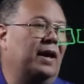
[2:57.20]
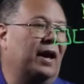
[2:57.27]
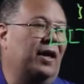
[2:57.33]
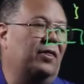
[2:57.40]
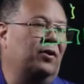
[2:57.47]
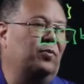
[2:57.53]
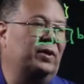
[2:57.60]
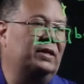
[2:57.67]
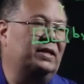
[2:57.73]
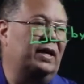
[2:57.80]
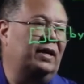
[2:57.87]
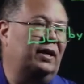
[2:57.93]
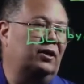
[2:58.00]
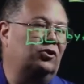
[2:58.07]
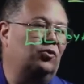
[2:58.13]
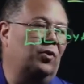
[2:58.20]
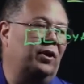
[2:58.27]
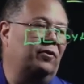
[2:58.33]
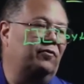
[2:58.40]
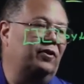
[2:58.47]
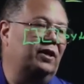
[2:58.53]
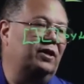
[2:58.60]
And then we take each
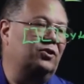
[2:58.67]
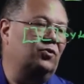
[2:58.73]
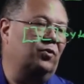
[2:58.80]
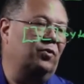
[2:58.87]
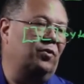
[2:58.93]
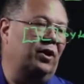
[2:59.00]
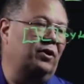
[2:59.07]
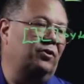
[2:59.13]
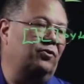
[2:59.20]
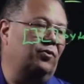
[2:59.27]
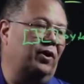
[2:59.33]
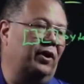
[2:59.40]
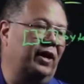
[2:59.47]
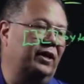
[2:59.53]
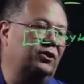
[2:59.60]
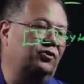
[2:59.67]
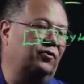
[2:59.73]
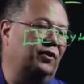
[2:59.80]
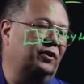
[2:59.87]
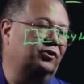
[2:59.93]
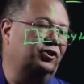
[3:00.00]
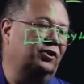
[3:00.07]
one of these and we run it through our h
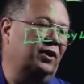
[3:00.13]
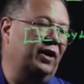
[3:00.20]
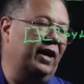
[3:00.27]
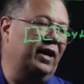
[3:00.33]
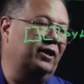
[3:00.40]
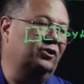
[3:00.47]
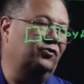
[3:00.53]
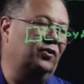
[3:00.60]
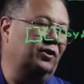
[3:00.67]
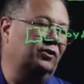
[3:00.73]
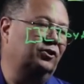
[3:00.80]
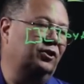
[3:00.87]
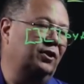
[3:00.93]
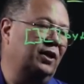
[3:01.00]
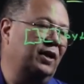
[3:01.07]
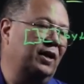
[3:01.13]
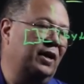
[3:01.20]
function, our hash function,